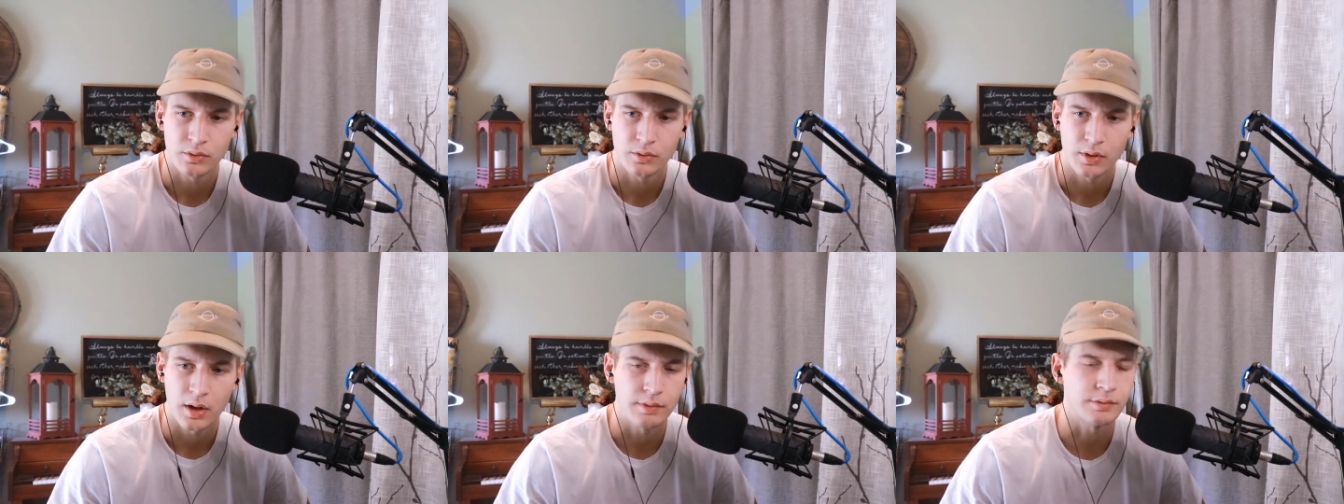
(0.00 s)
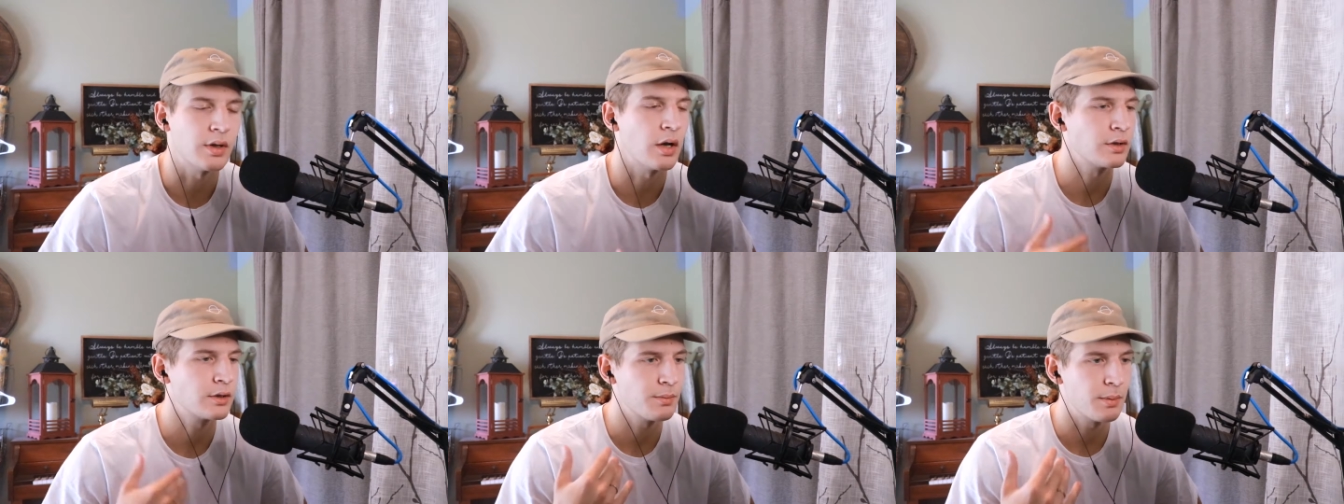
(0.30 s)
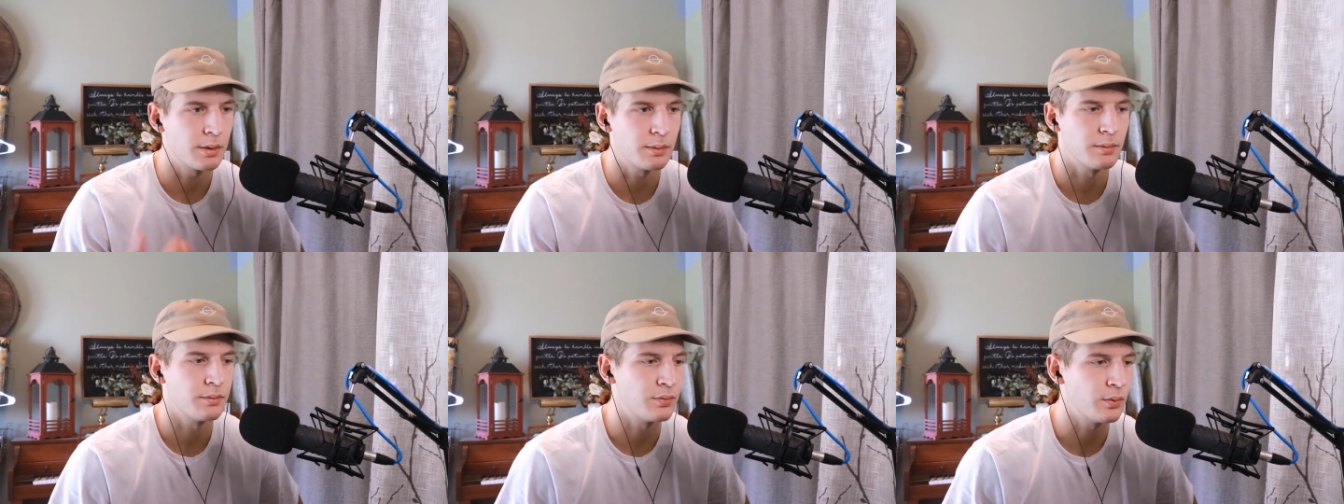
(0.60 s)
I've talked
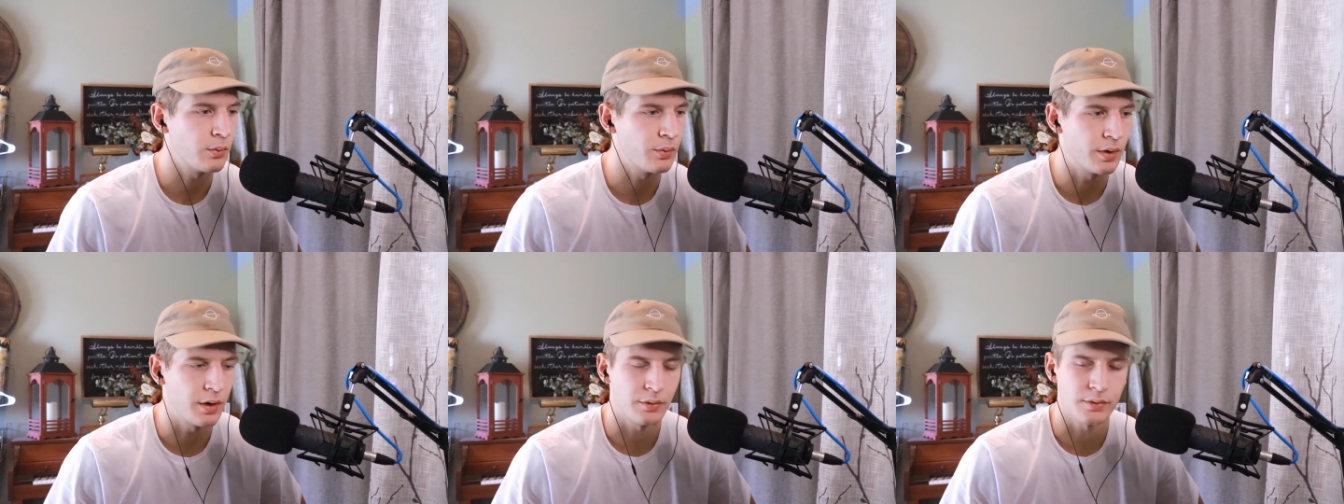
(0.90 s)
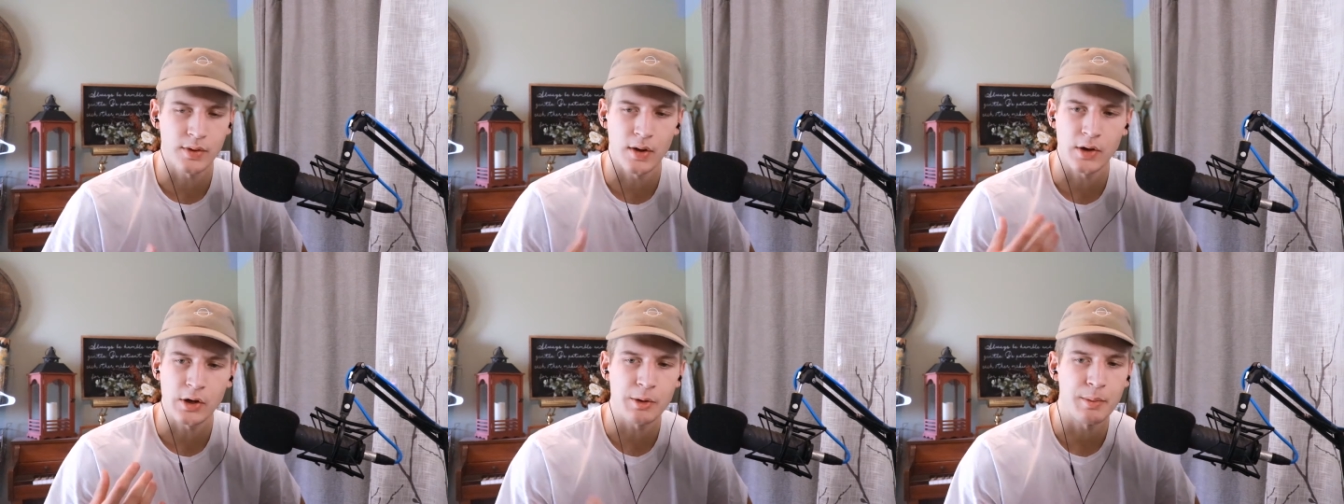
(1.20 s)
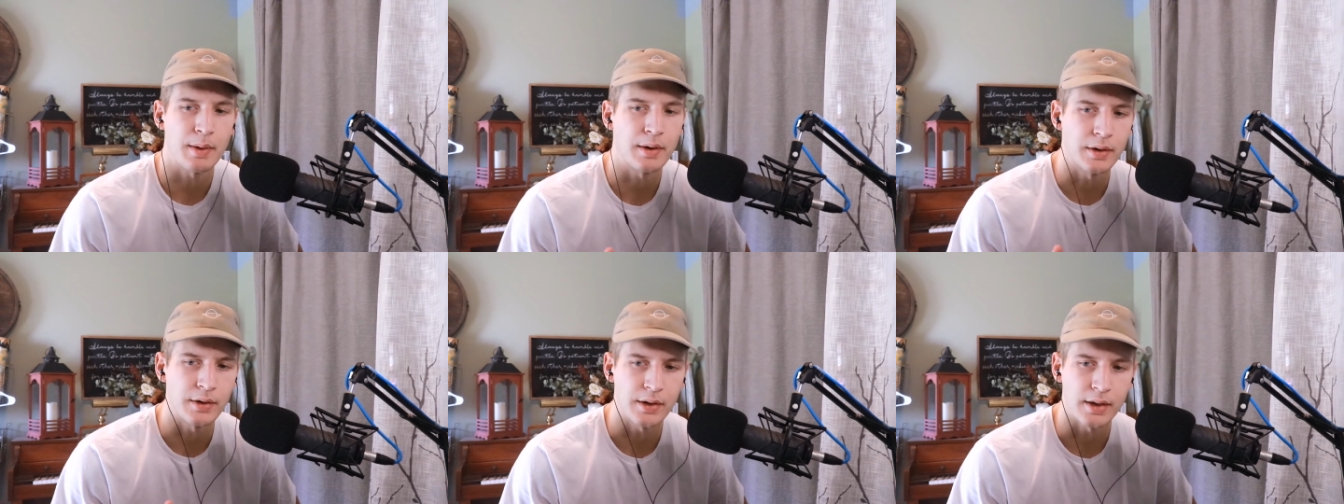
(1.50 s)
about it before and I'll talk
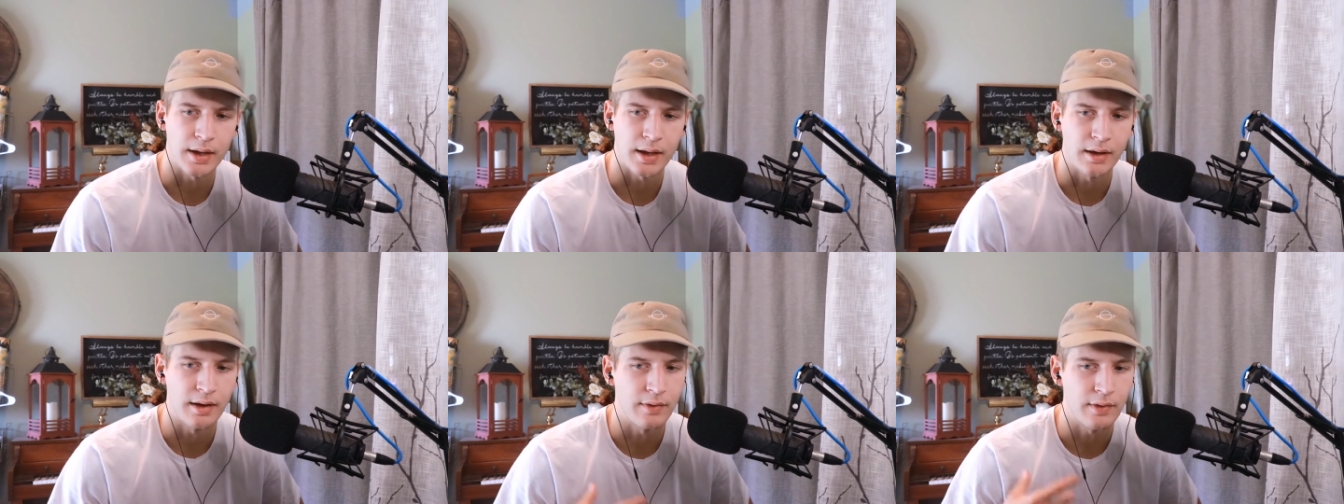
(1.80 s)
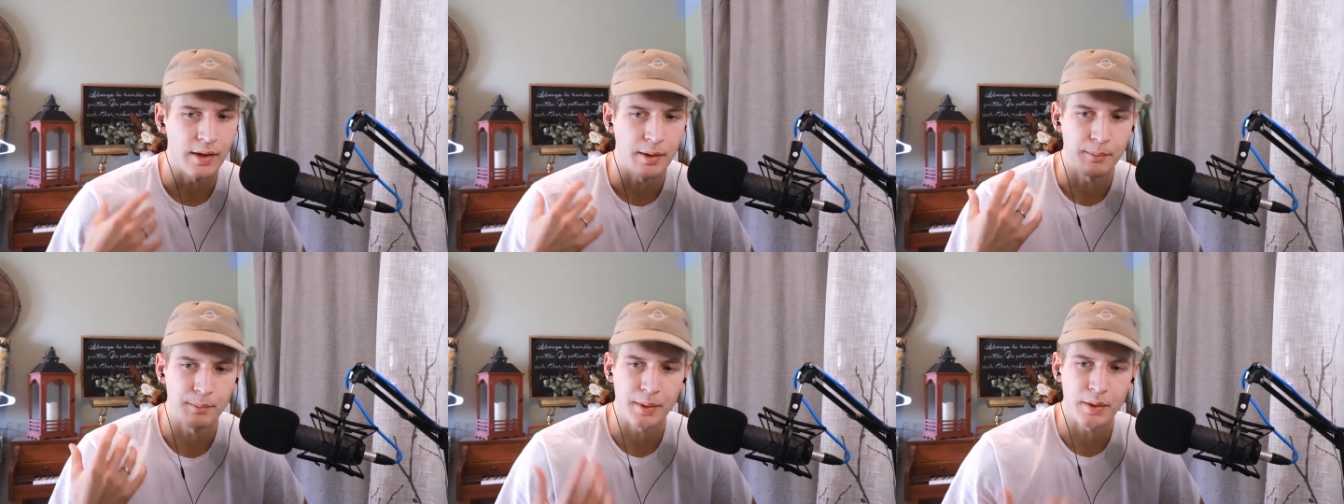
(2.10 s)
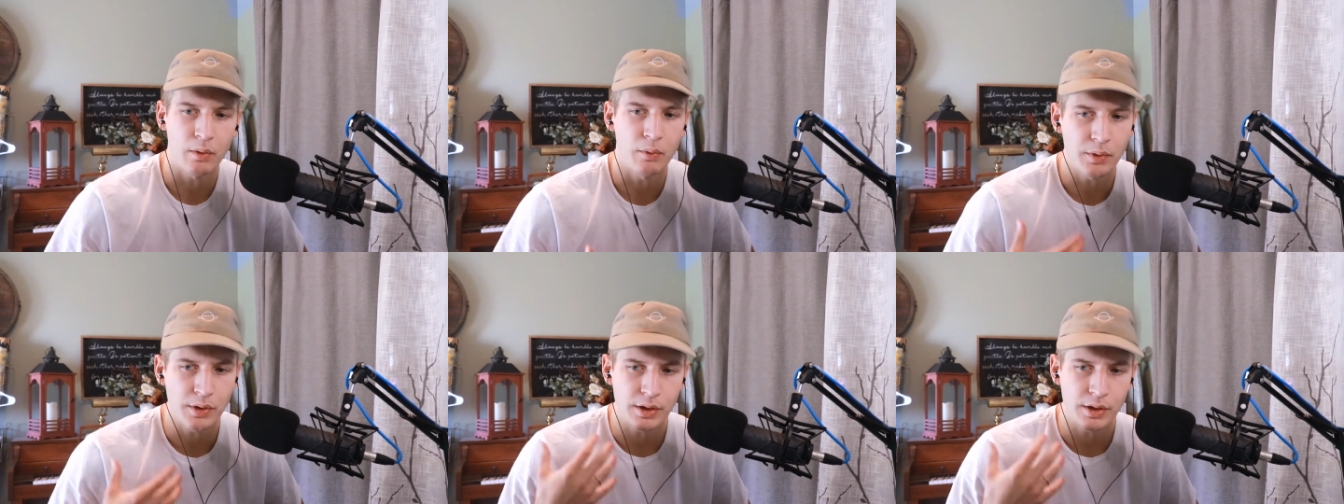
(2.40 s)
about it again. The
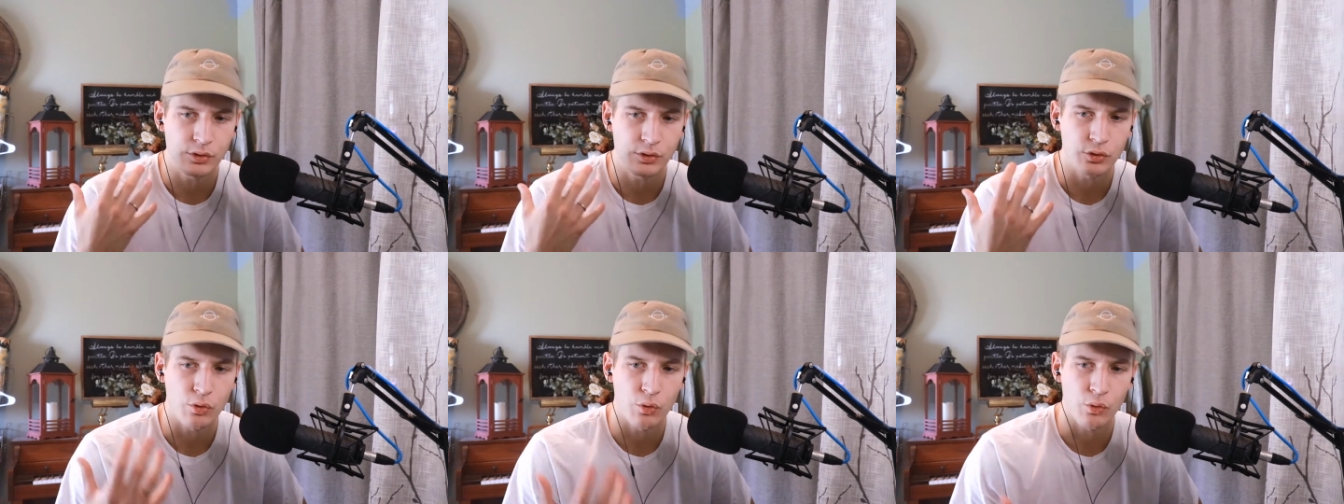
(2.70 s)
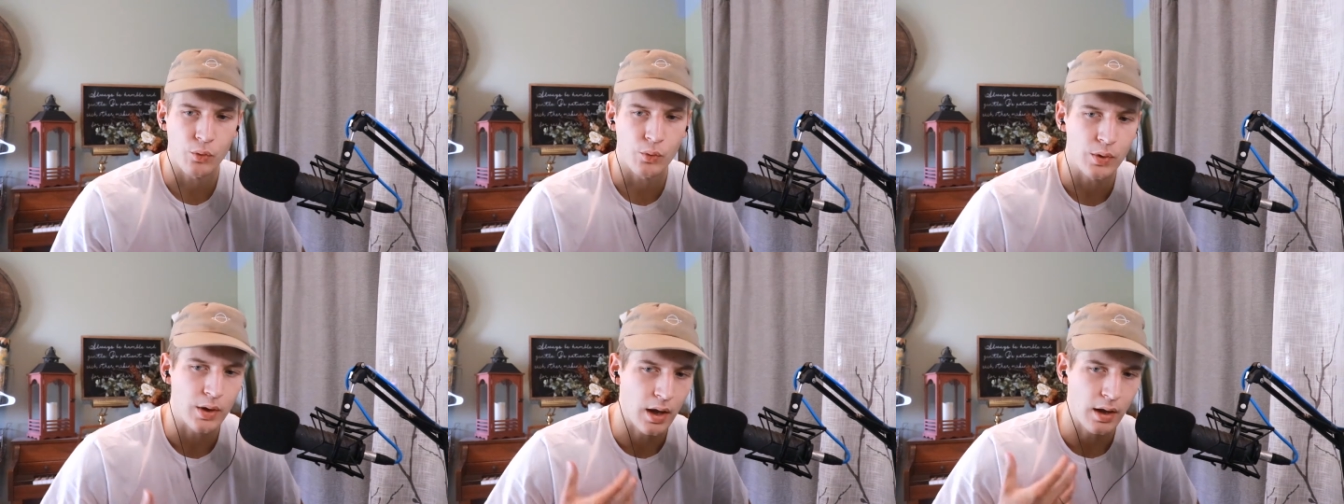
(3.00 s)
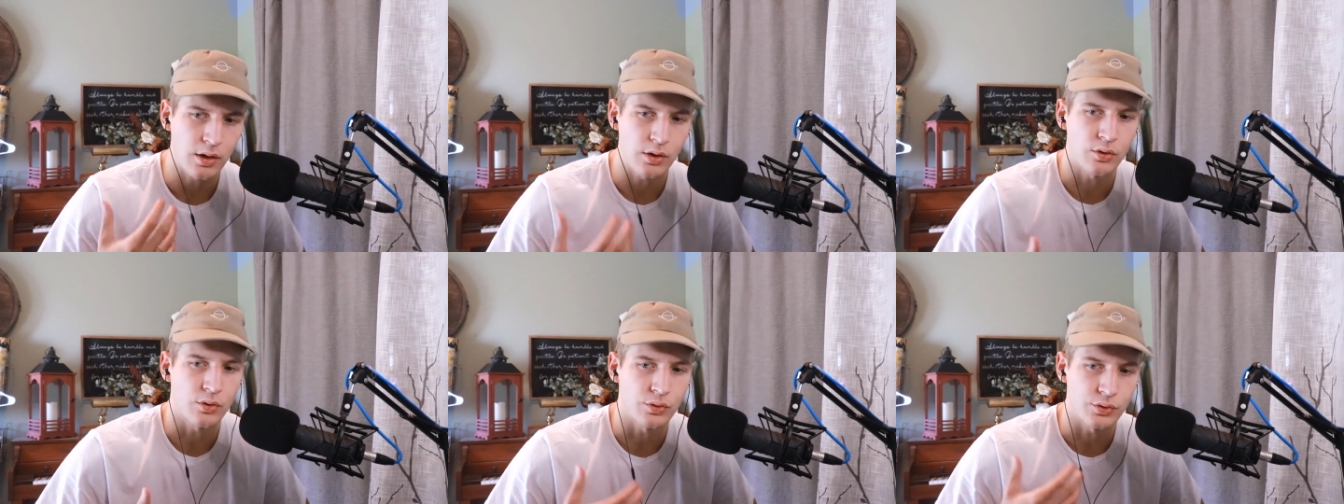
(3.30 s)
ability to
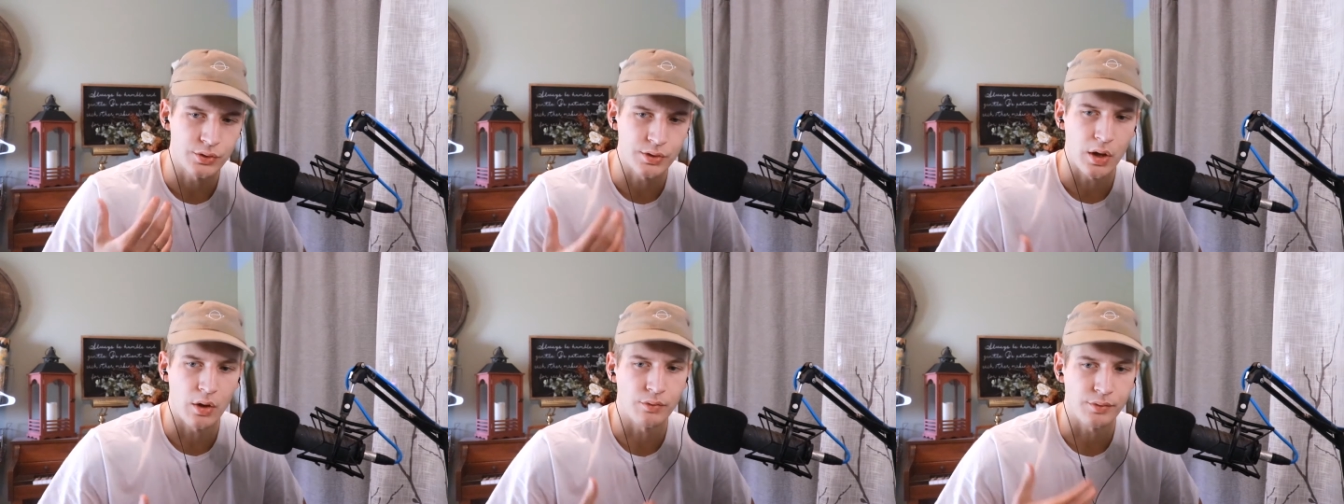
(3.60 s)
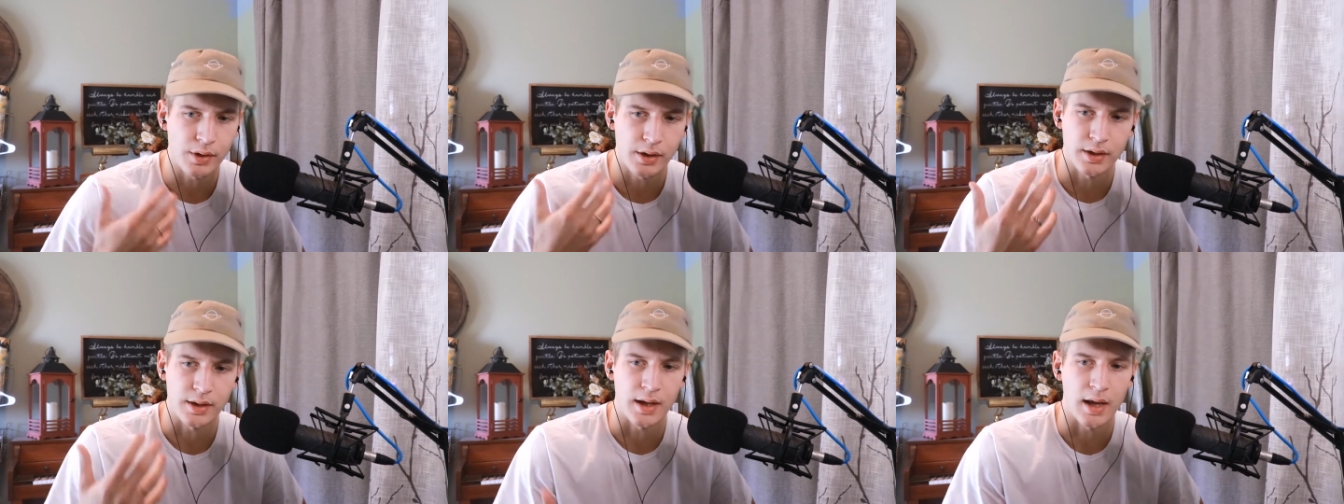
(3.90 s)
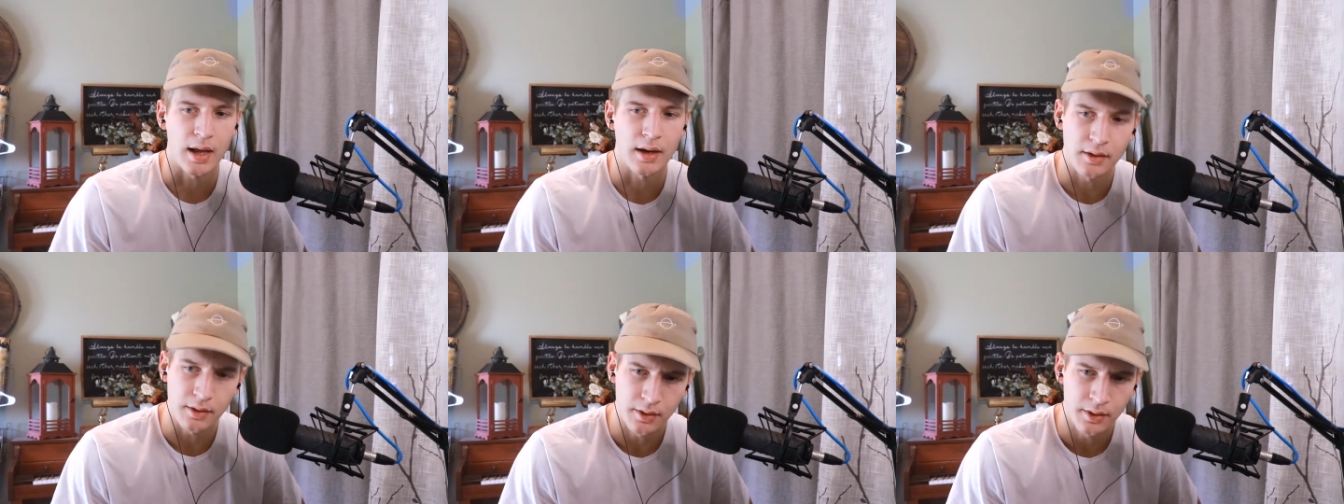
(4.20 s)
create yourself
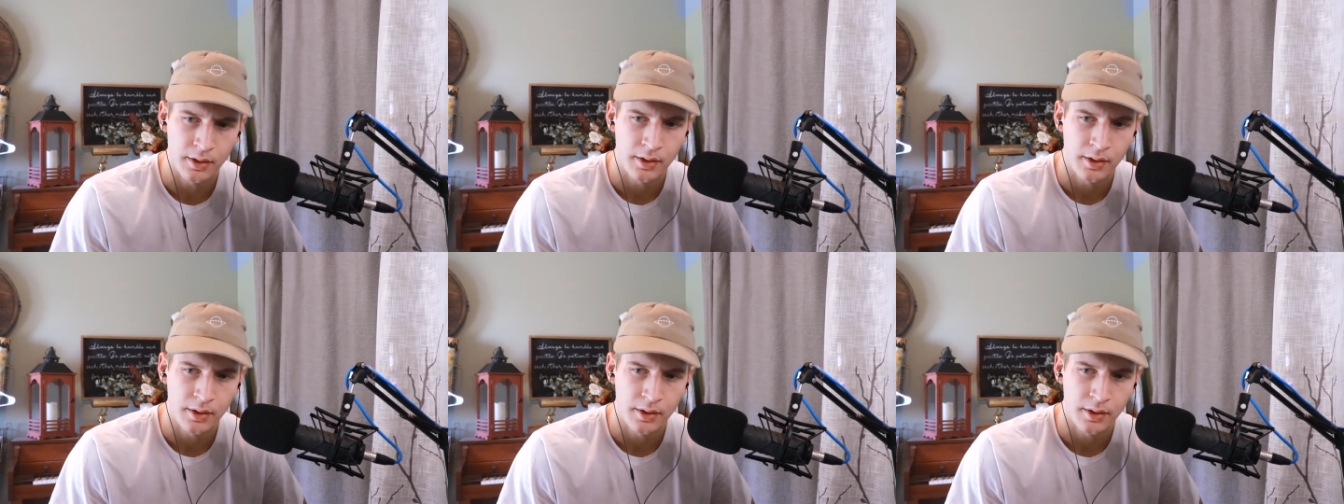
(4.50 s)
again.